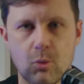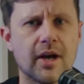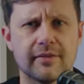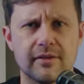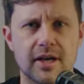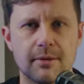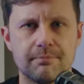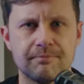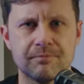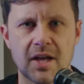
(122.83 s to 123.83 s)
I wisened up.
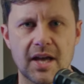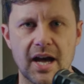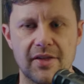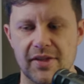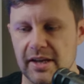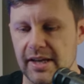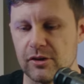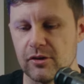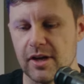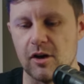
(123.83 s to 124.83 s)
And then
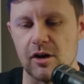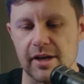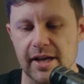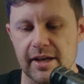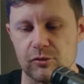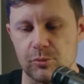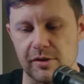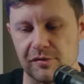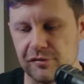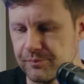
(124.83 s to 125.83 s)
later on, as
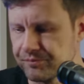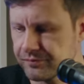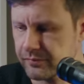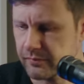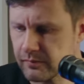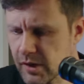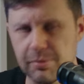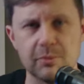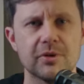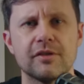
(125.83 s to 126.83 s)
we've
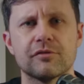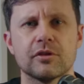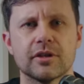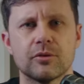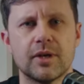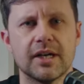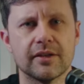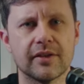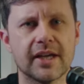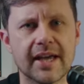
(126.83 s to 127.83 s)
been with him for a little
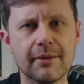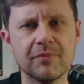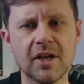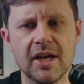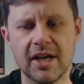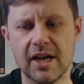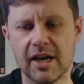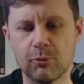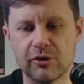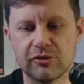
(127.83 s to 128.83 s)
while in the game,
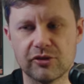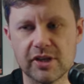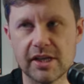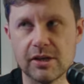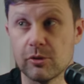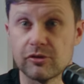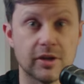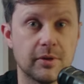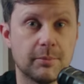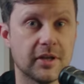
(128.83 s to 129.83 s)
we
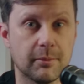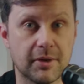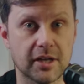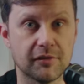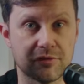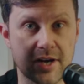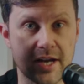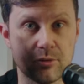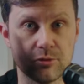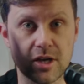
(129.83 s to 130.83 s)
stumble upon the body of
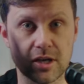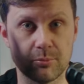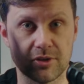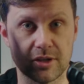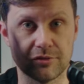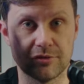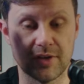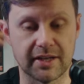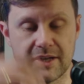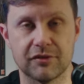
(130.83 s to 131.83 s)
Frank, who's hung himself
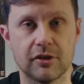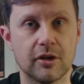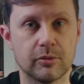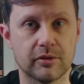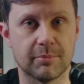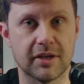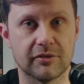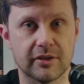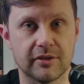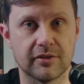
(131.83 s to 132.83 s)
and left a note that
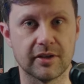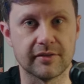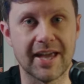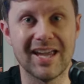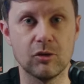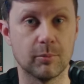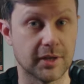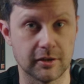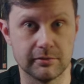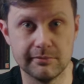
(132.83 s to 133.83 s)
basically says, I hate you,
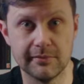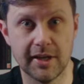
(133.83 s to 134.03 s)
Bill,